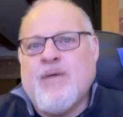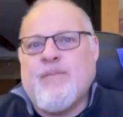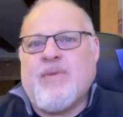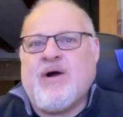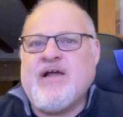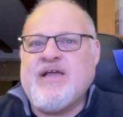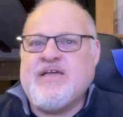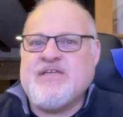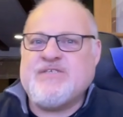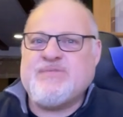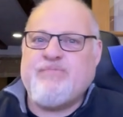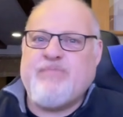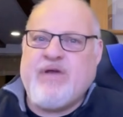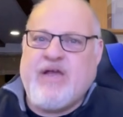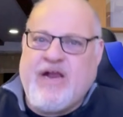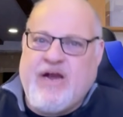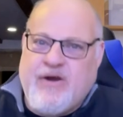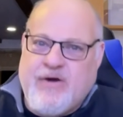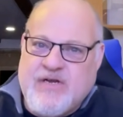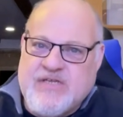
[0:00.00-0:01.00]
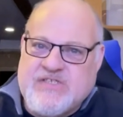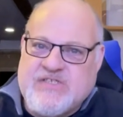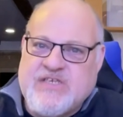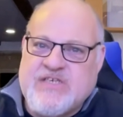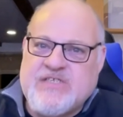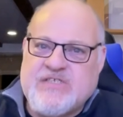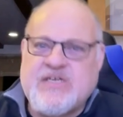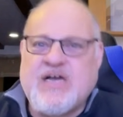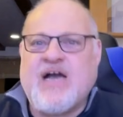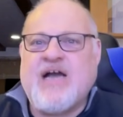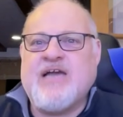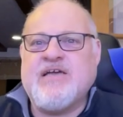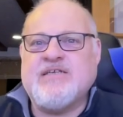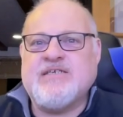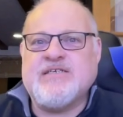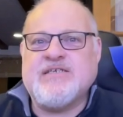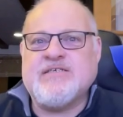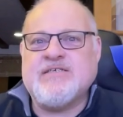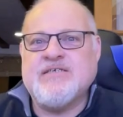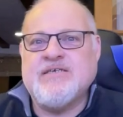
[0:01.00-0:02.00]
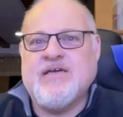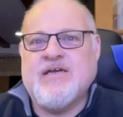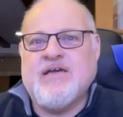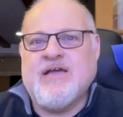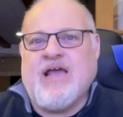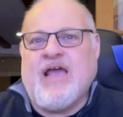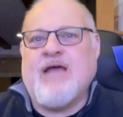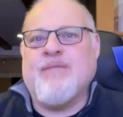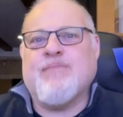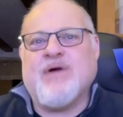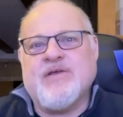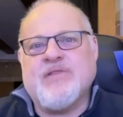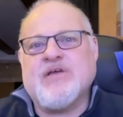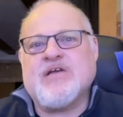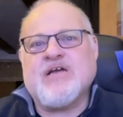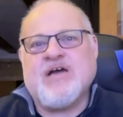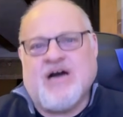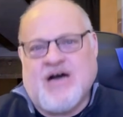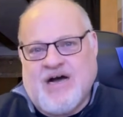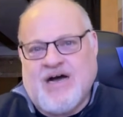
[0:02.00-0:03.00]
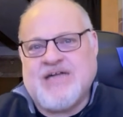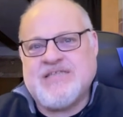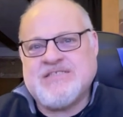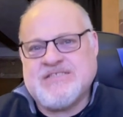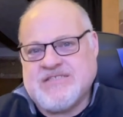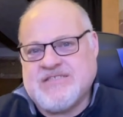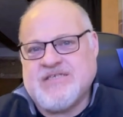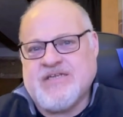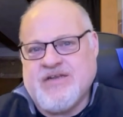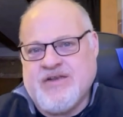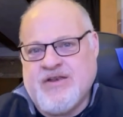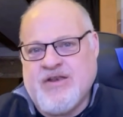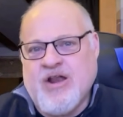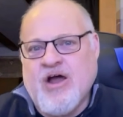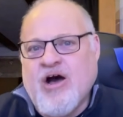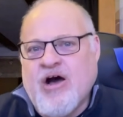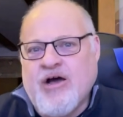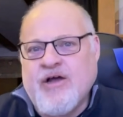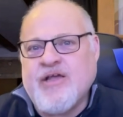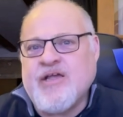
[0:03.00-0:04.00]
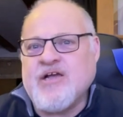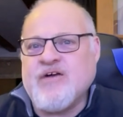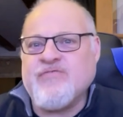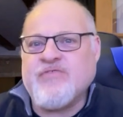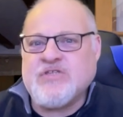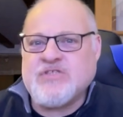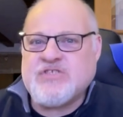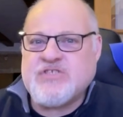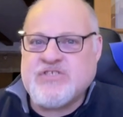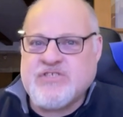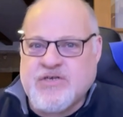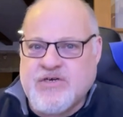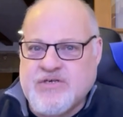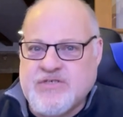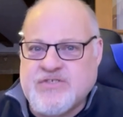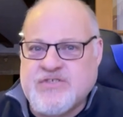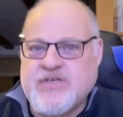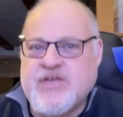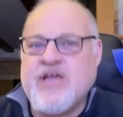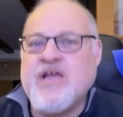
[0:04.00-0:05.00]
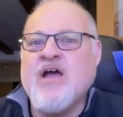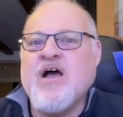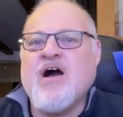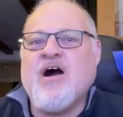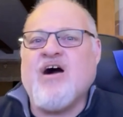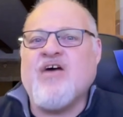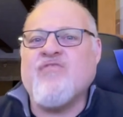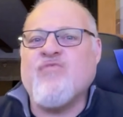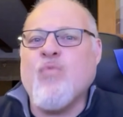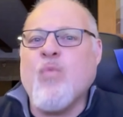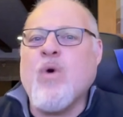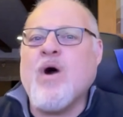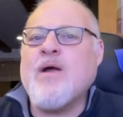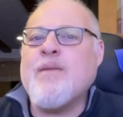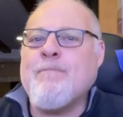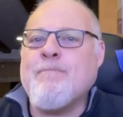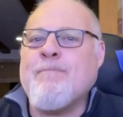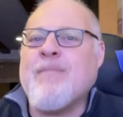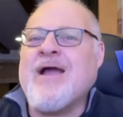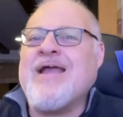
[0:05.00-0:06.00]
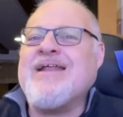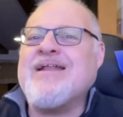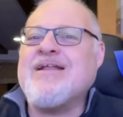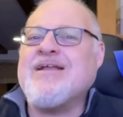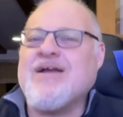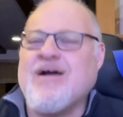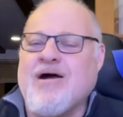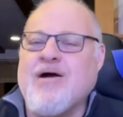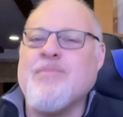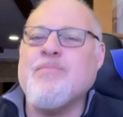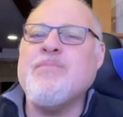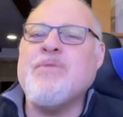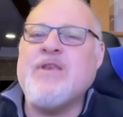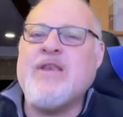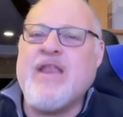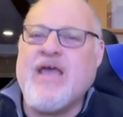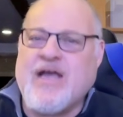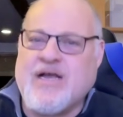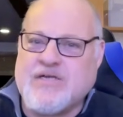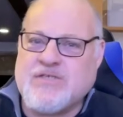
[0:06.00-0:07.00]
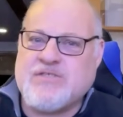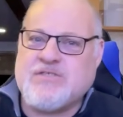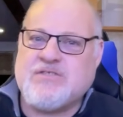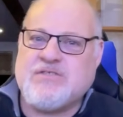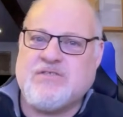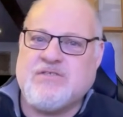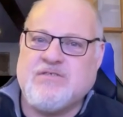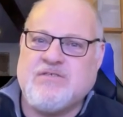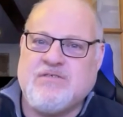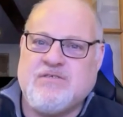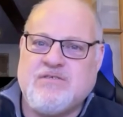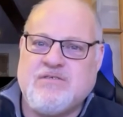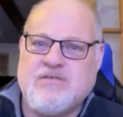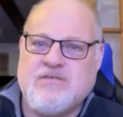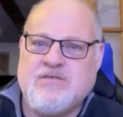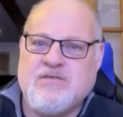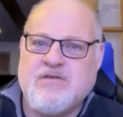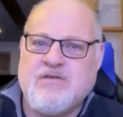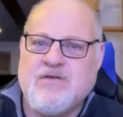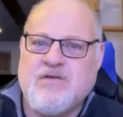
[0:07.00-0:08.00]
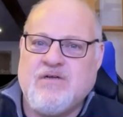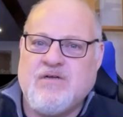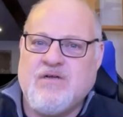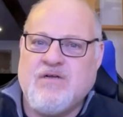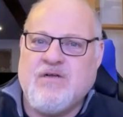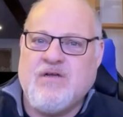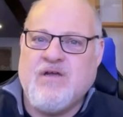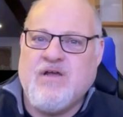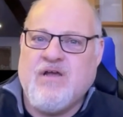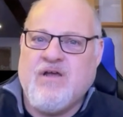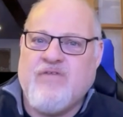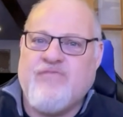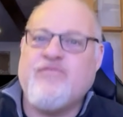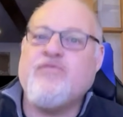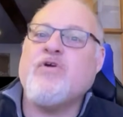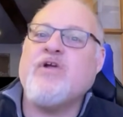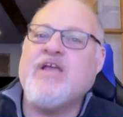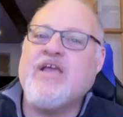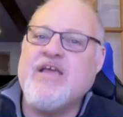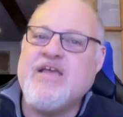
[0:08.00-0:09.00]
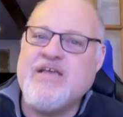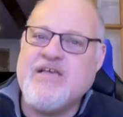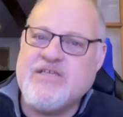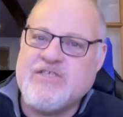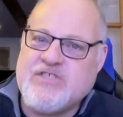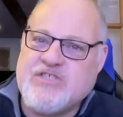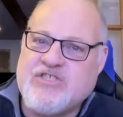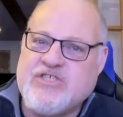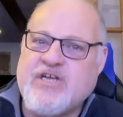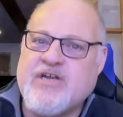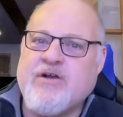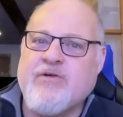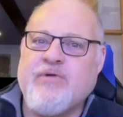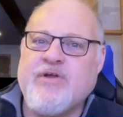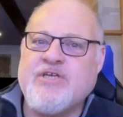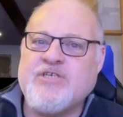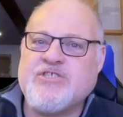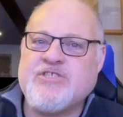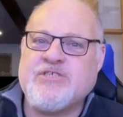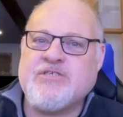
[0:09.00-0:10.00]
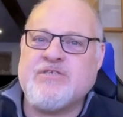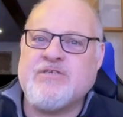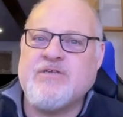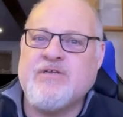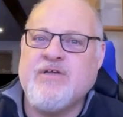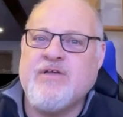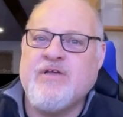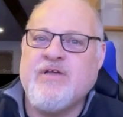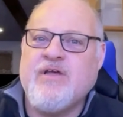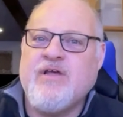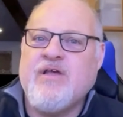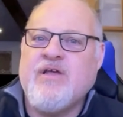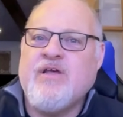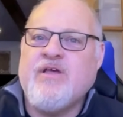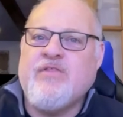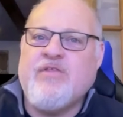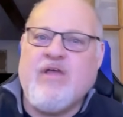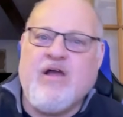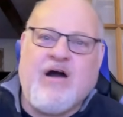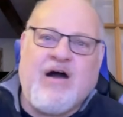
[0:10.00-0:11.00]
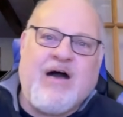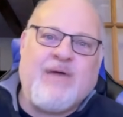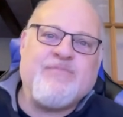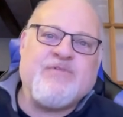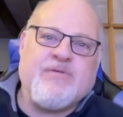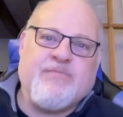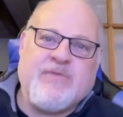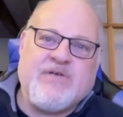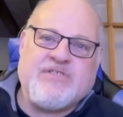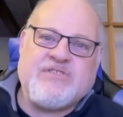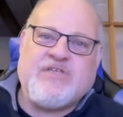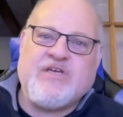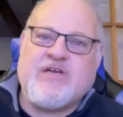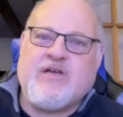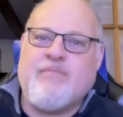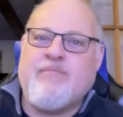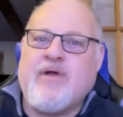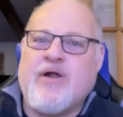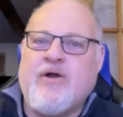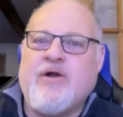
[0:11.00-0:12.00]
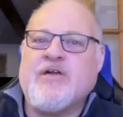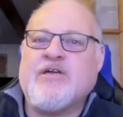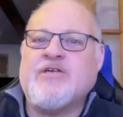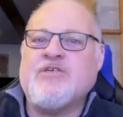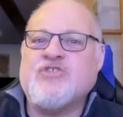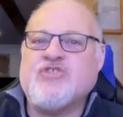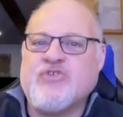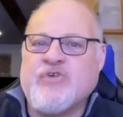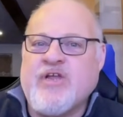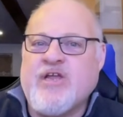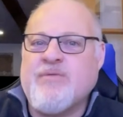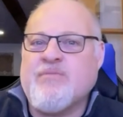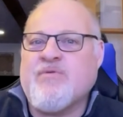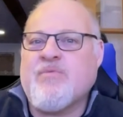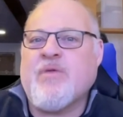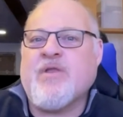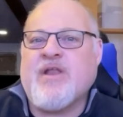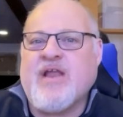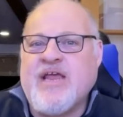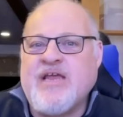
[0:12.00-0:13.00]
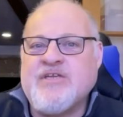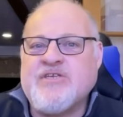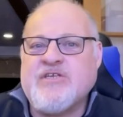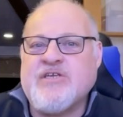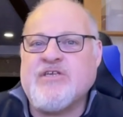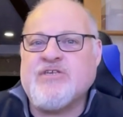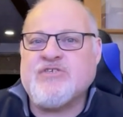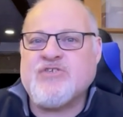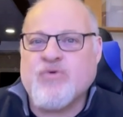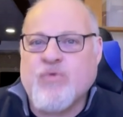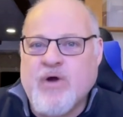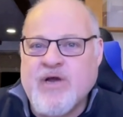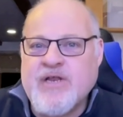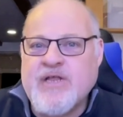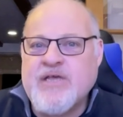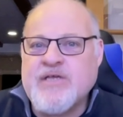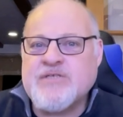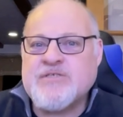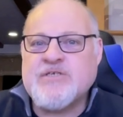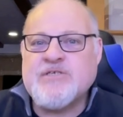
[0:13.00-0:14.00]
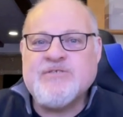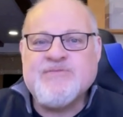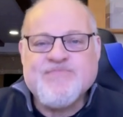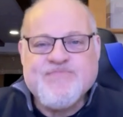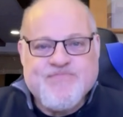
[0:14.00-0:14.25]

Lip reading: by his parents' anxiety, and by the constant gnawing of uncertainty of what might come next. For his generation, the optimistic American dream of the 1920s,